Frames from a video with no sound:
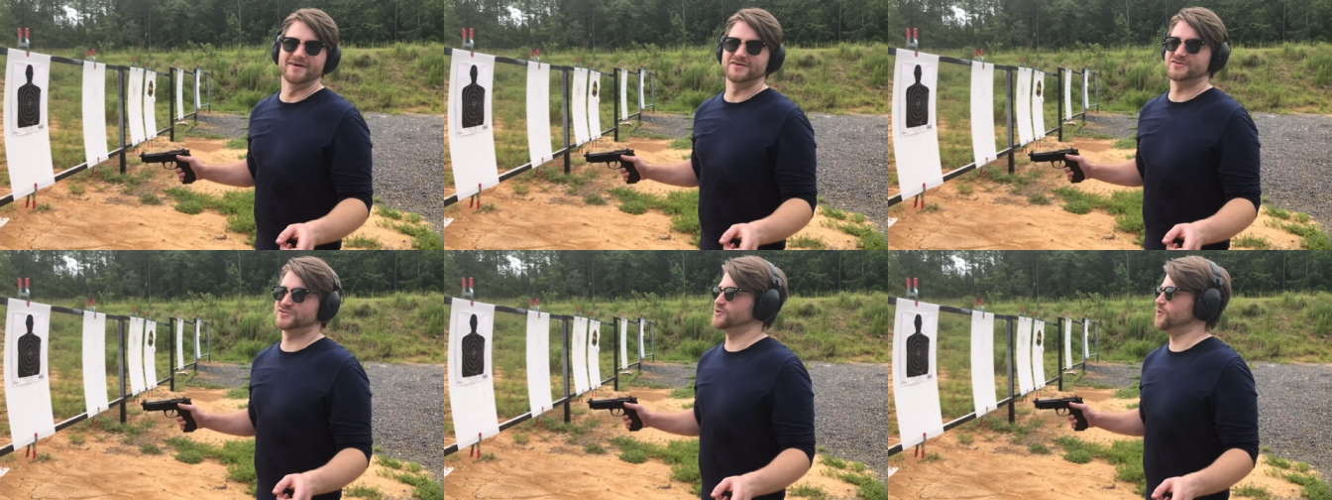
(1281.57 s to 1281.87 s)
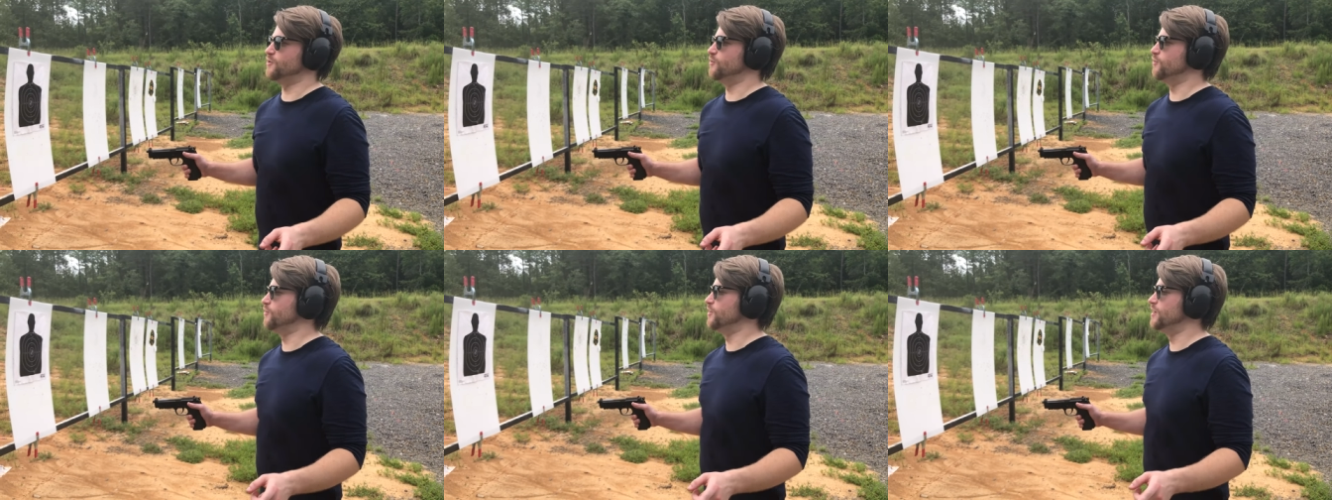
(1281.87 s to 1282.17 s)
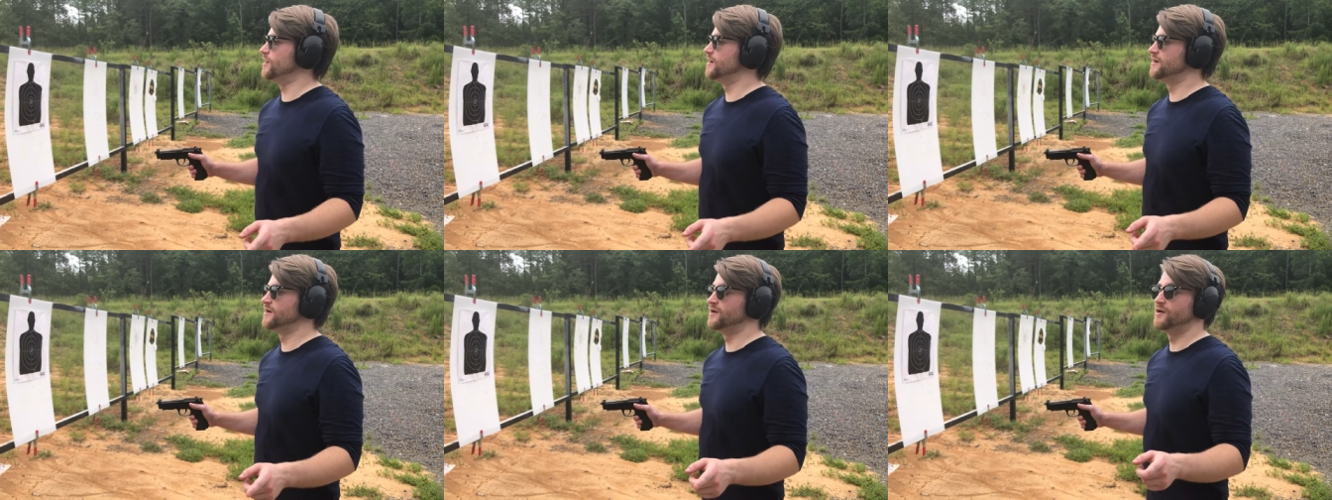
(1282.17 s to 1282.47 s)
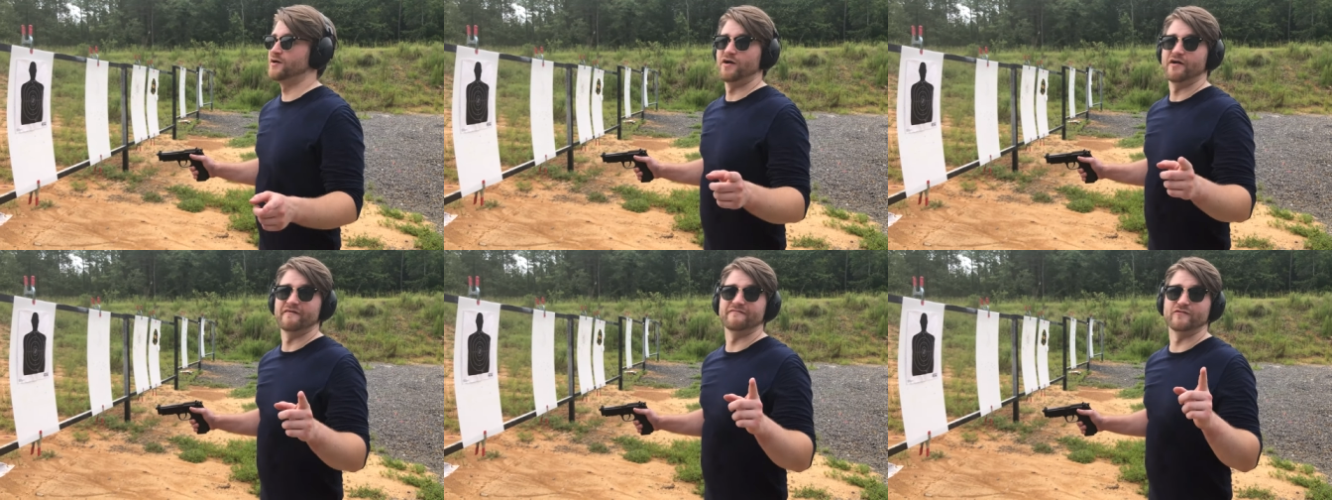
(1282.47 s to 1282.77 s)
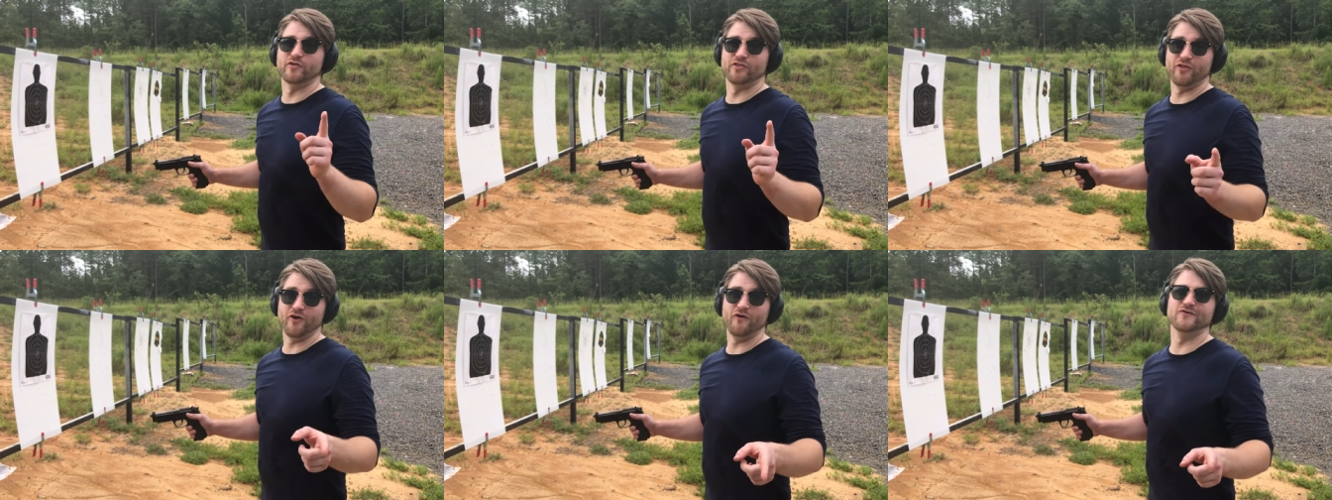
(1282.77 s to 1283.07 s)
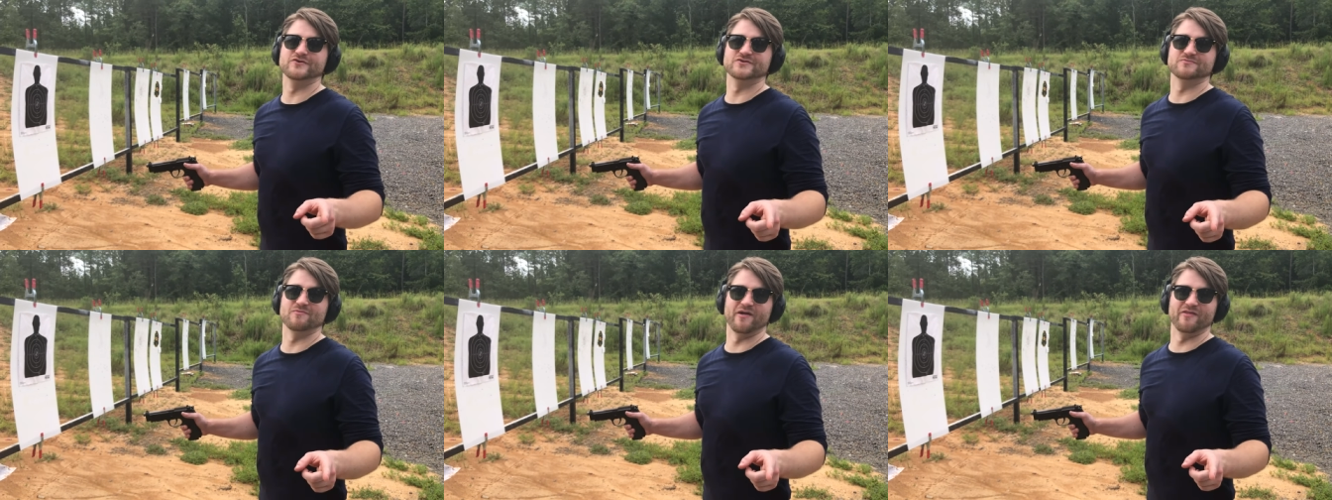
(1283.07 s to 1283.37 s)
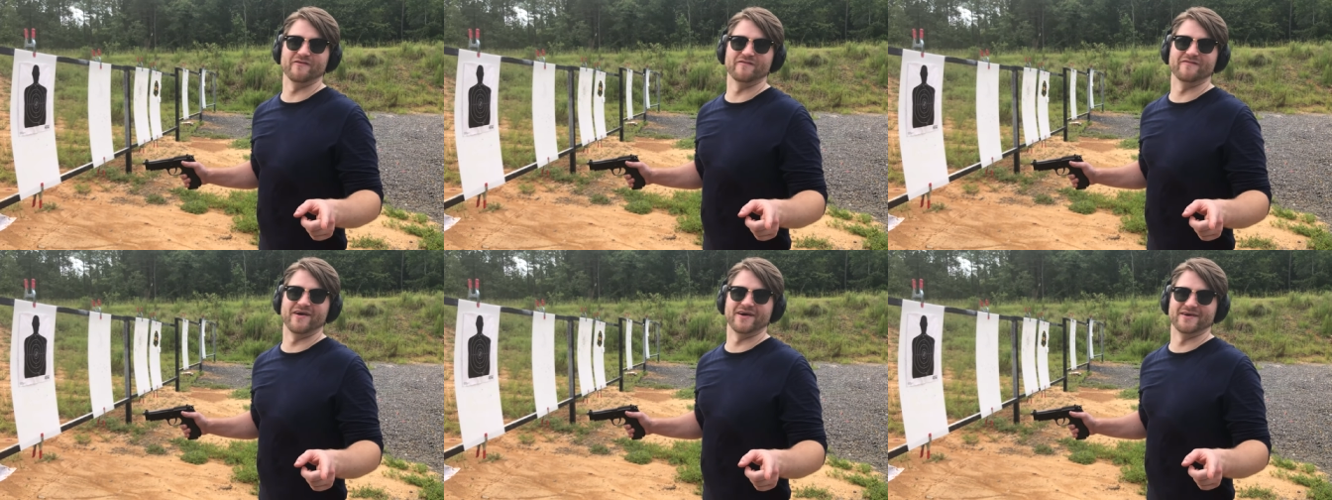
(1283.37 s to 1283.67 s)
So for those
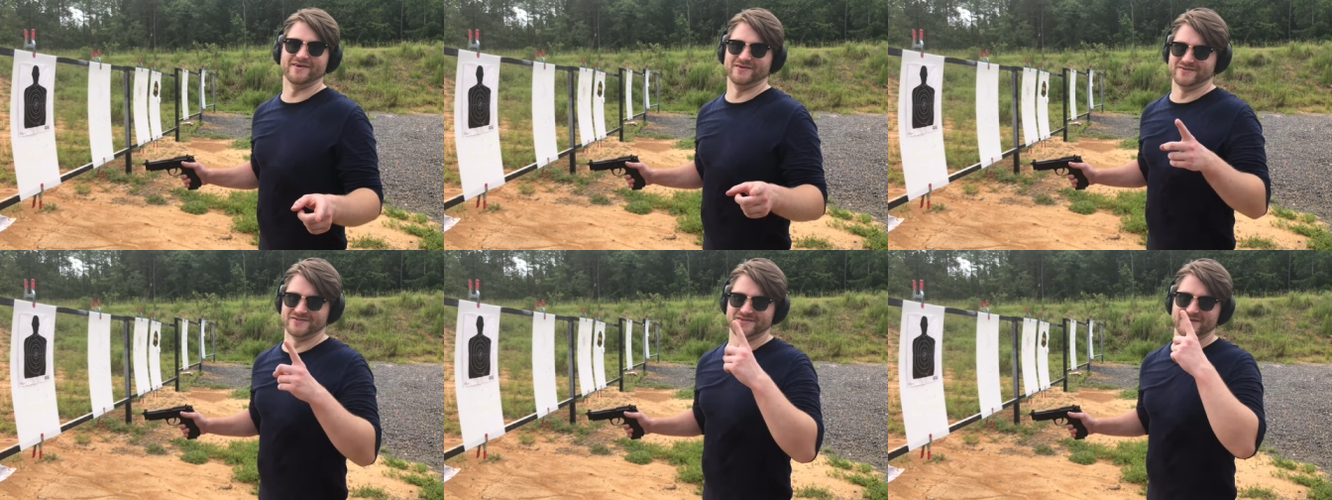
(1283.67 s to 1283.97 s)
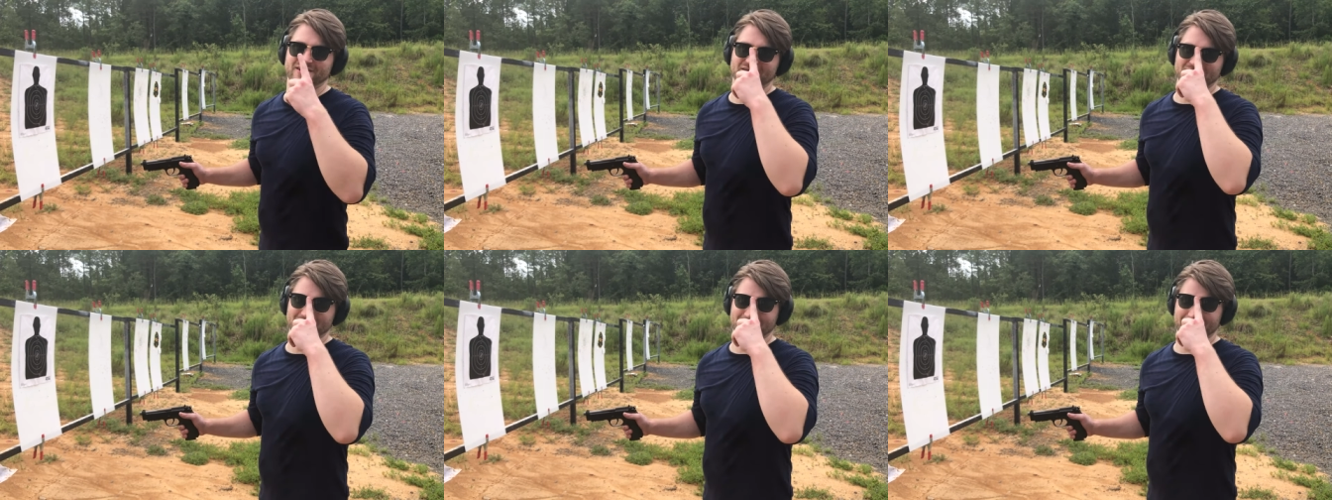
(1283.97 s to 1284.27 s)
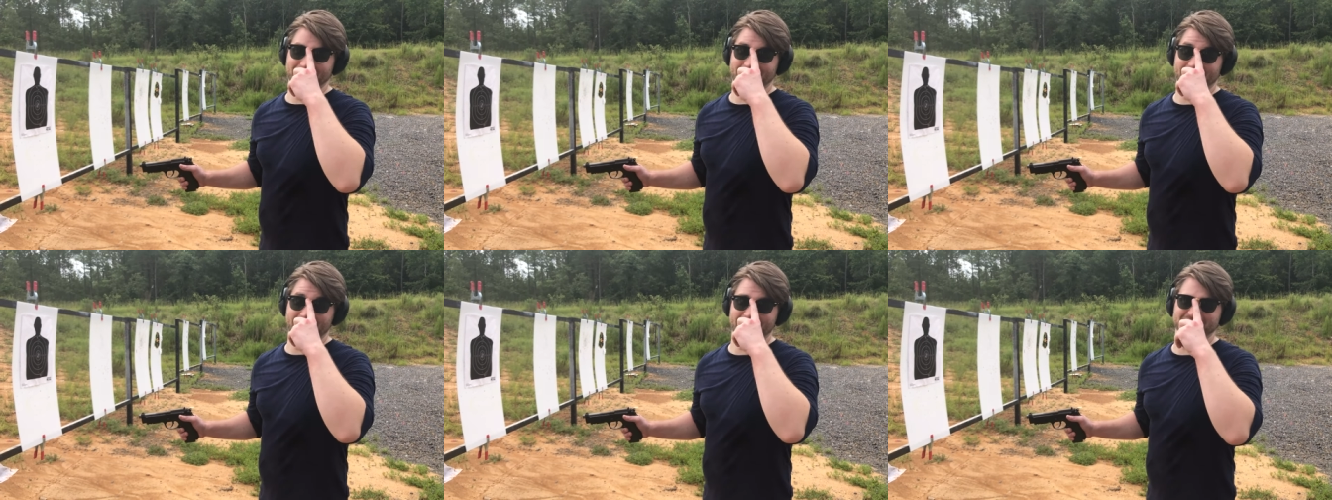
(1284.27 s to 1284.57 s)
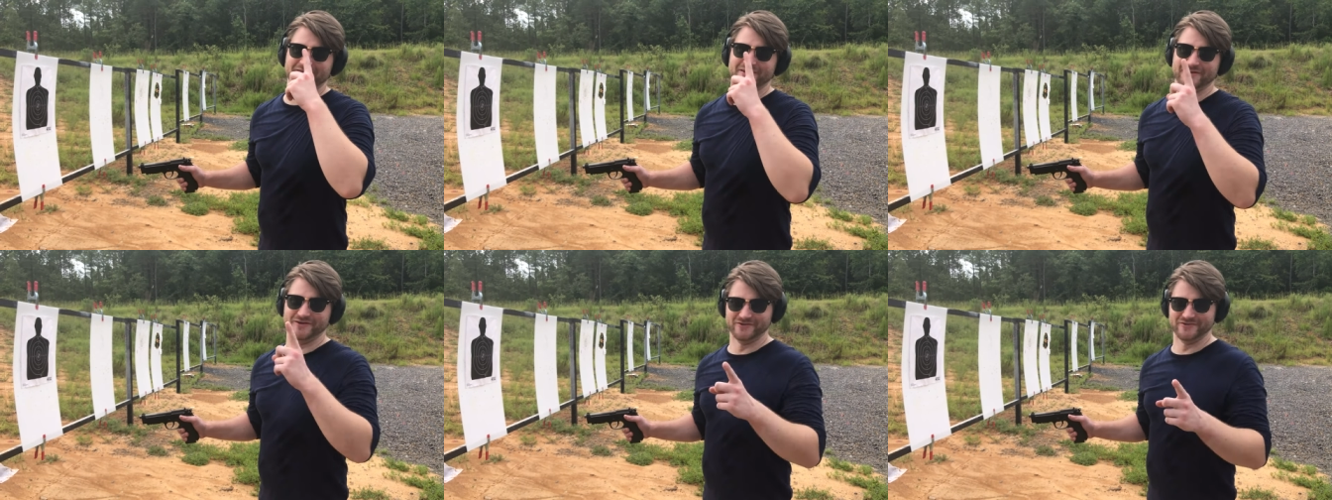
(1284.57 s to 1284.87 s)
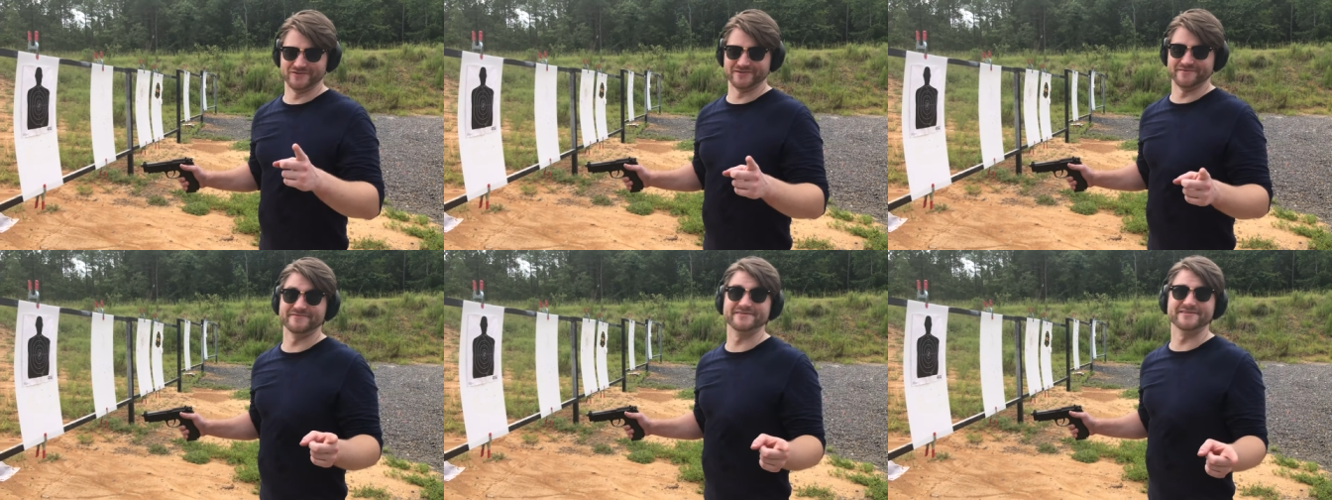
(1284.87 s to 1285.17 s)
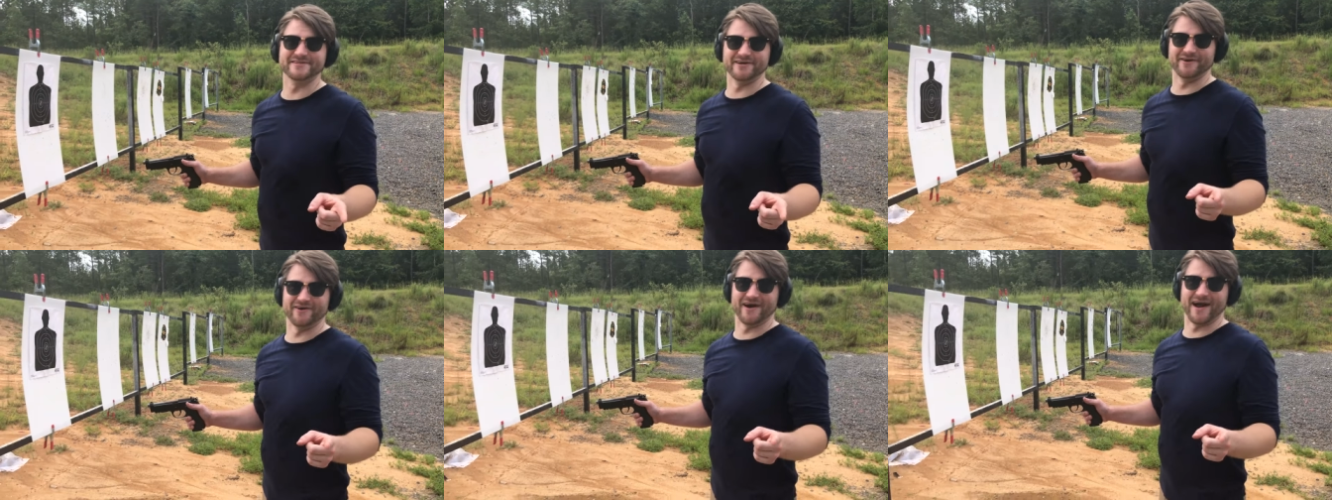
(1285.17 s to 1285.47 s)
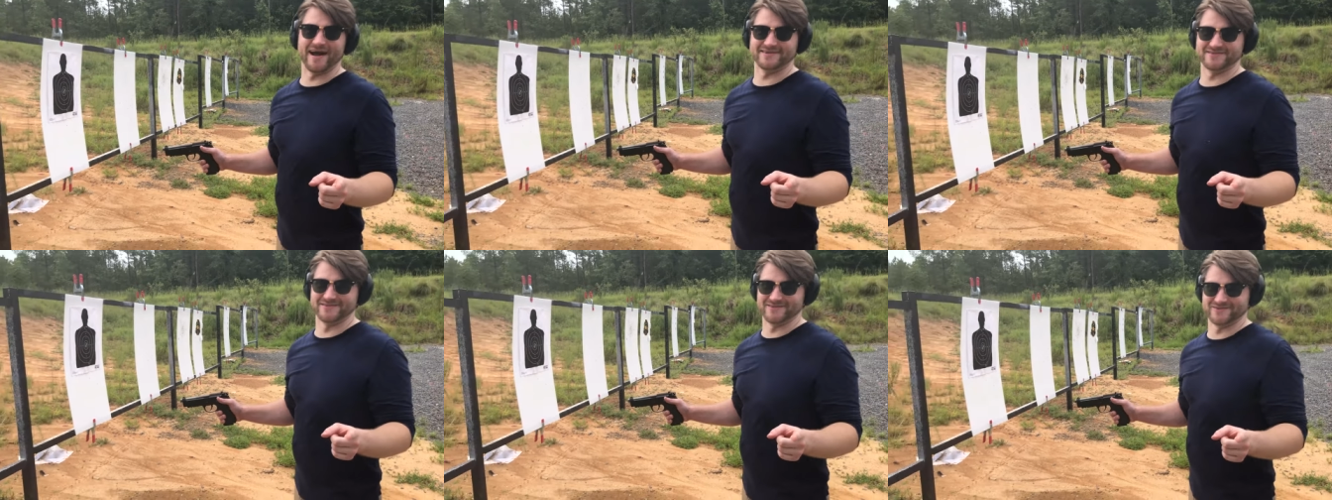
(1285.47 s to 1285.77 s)
motherfuckers, we're gonna have to do some center
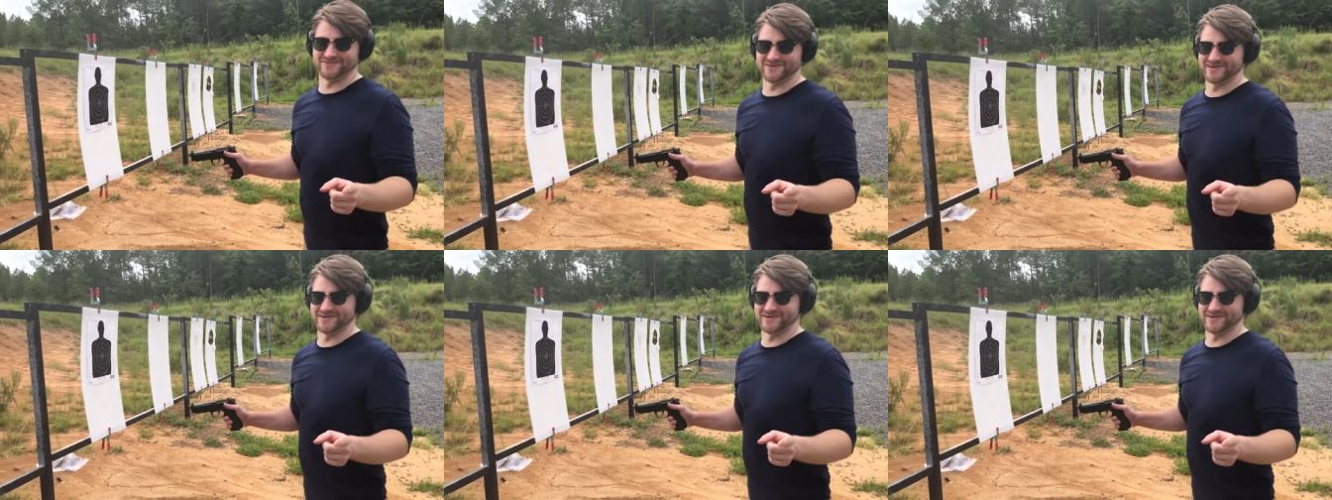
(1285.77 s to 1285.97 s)
axis